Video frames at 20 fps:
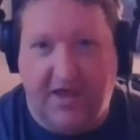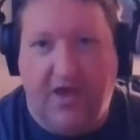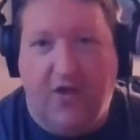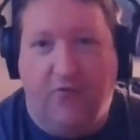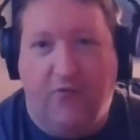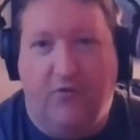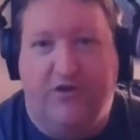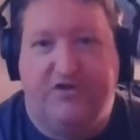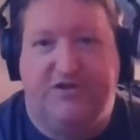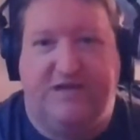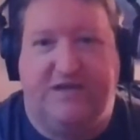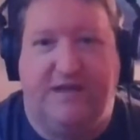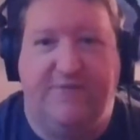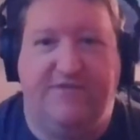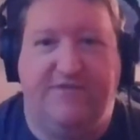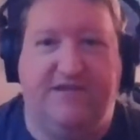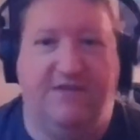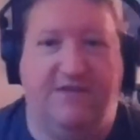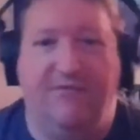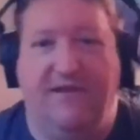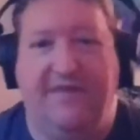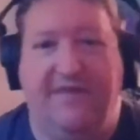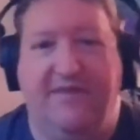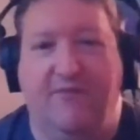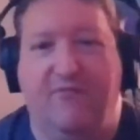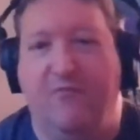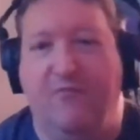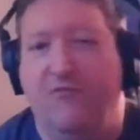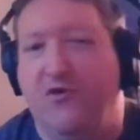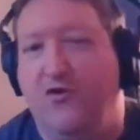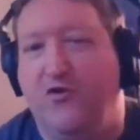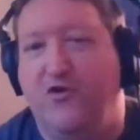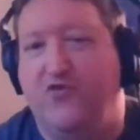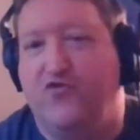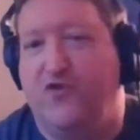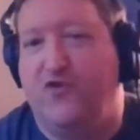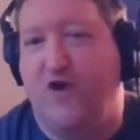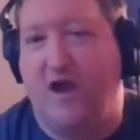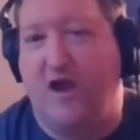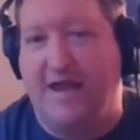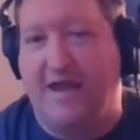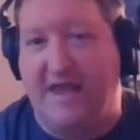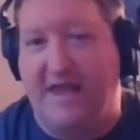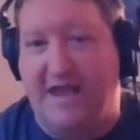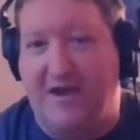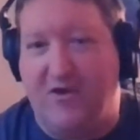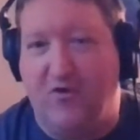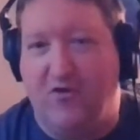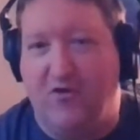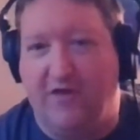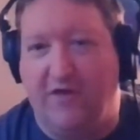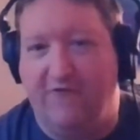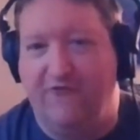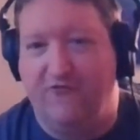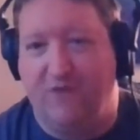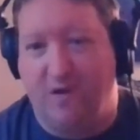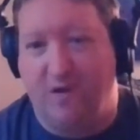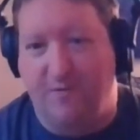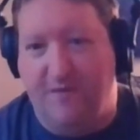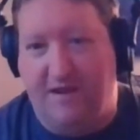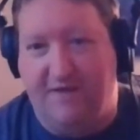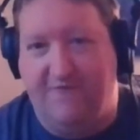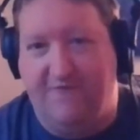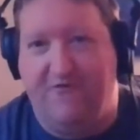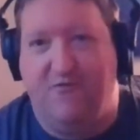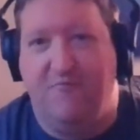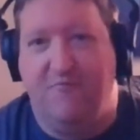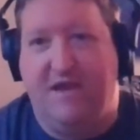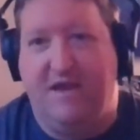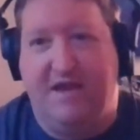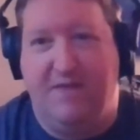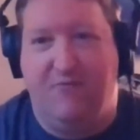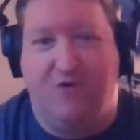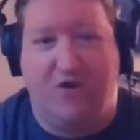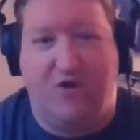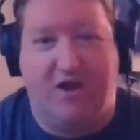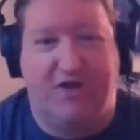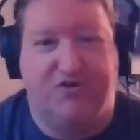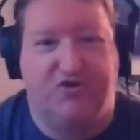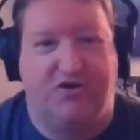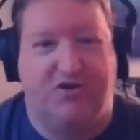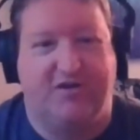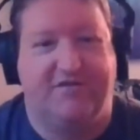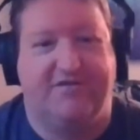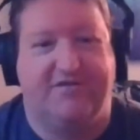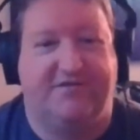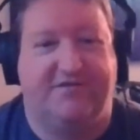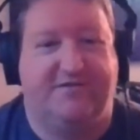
which seems to be the Bermuda Triangle of drumming for many percussionists?